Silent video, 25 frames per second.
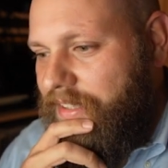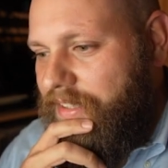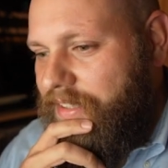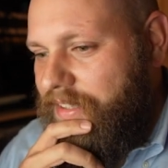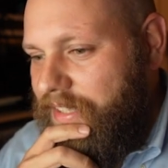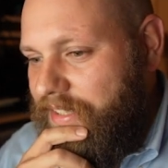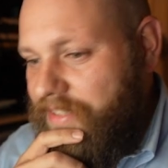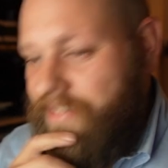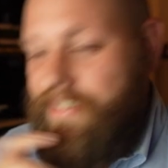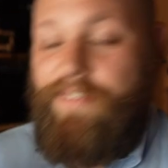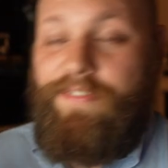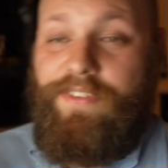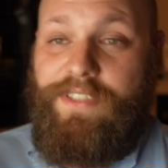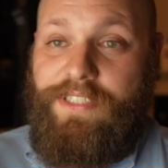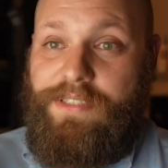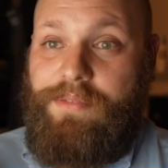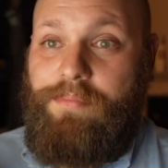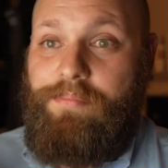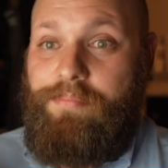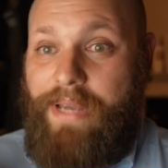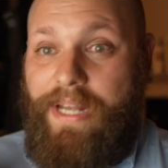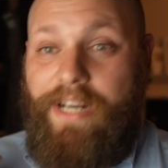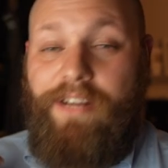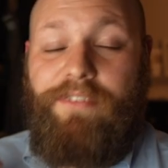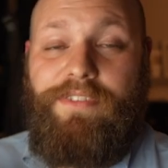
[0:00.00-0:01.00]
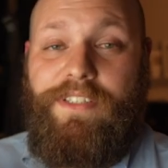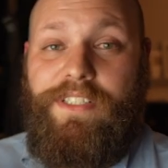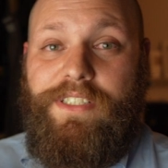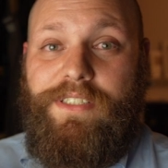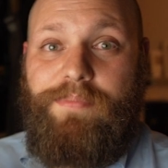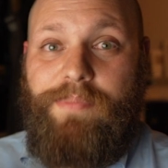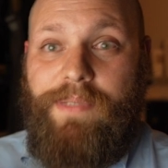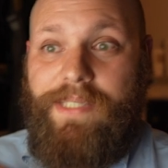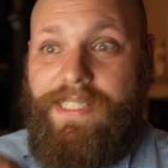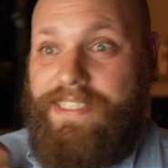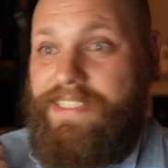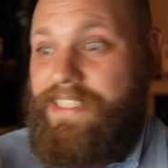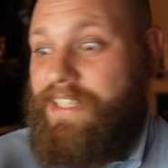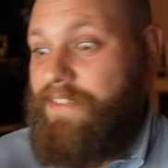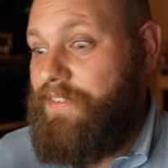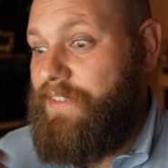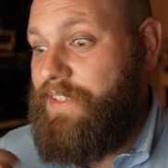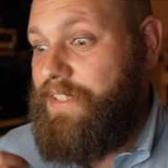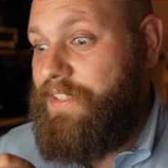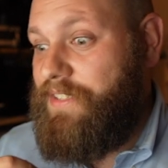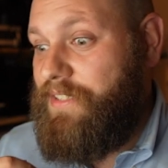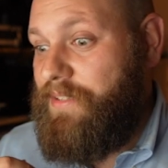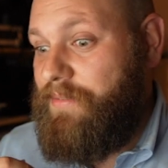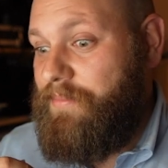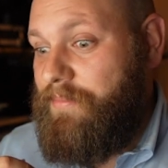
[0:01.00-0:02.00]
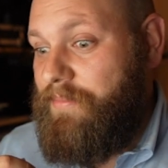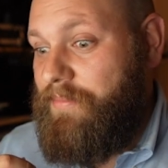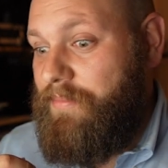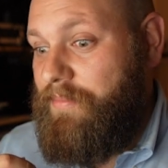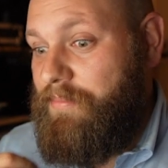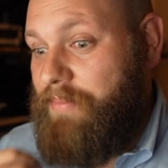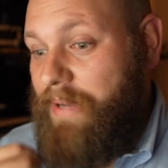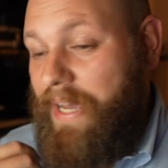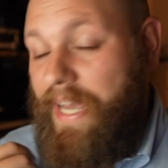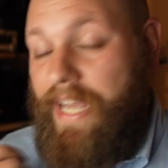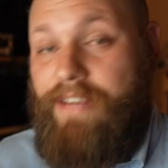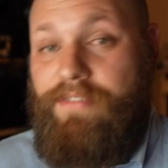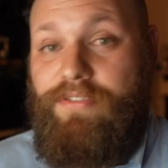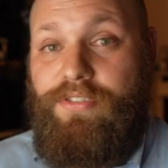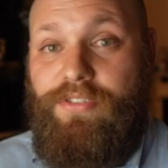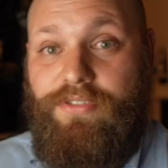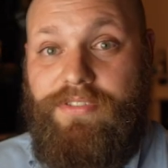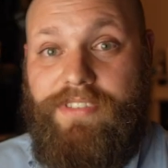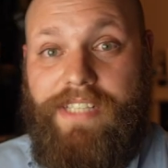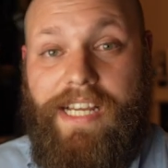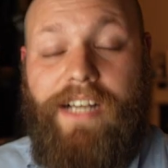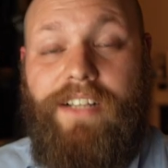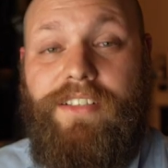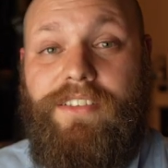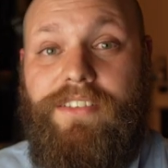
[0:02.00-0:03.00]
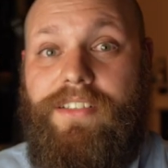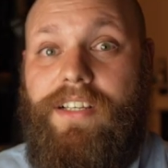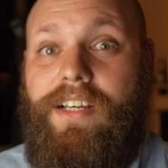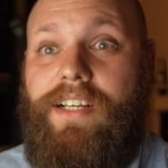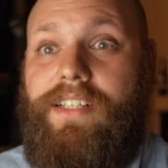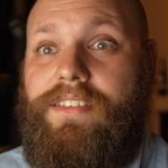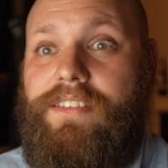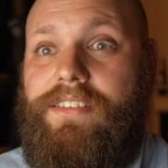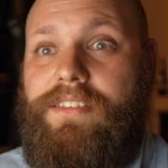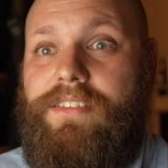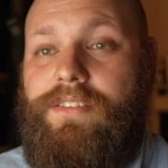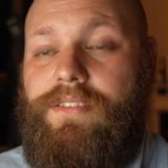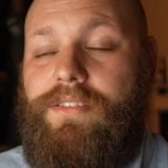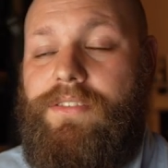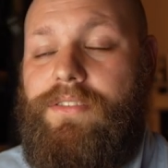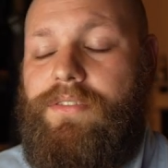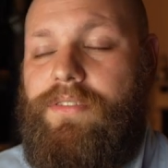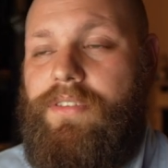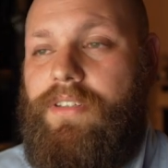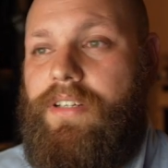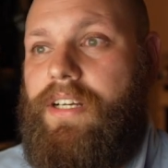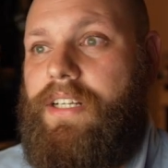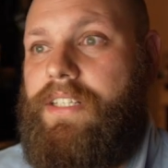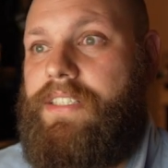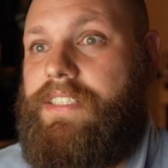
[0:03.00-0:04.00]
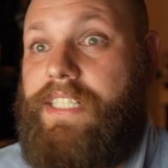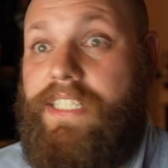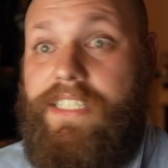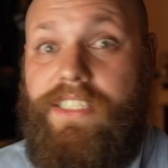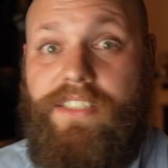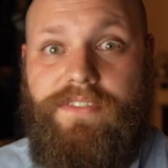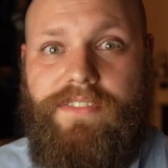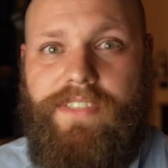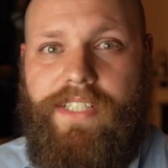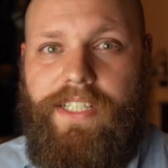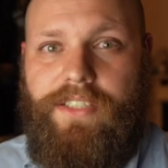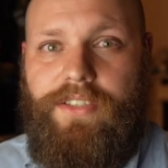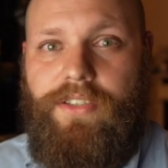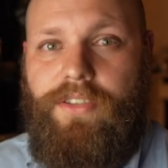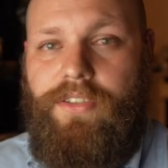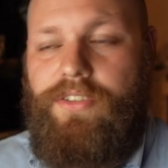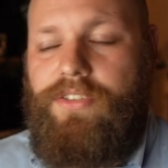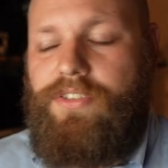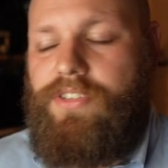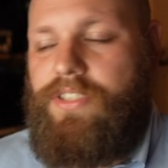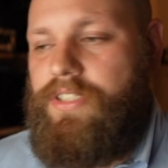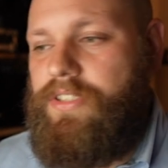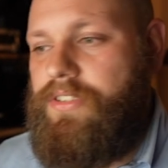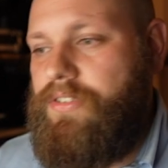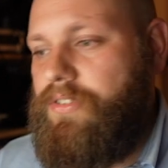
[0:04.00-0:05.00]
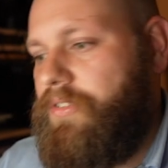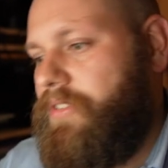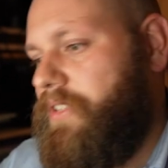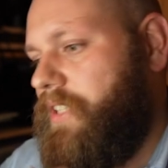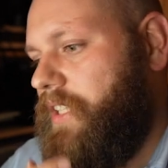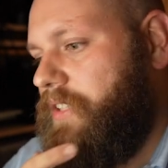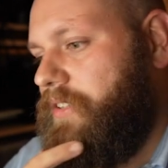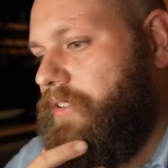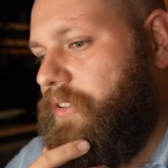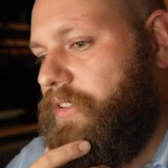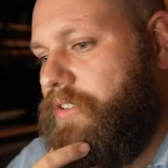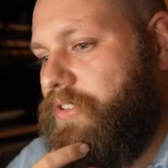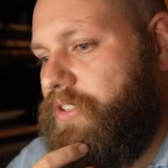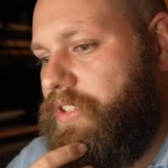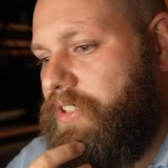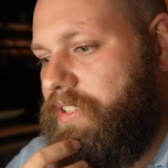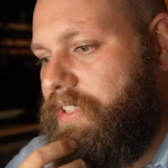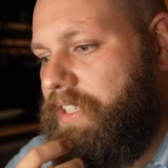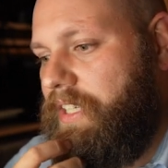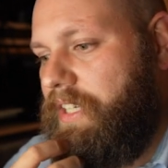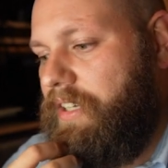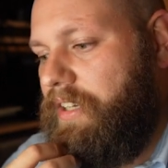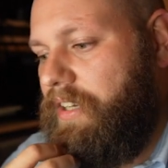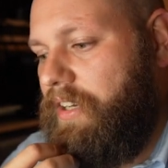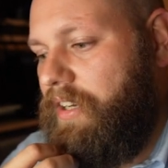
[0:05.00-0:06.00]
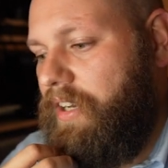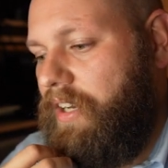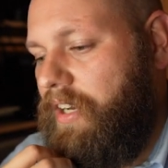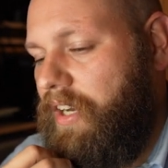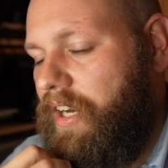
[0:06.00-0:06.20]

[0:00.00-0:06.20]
There's definitely some benefits, but there's definitely some behavioral downsides to addictive technologies or technologies that are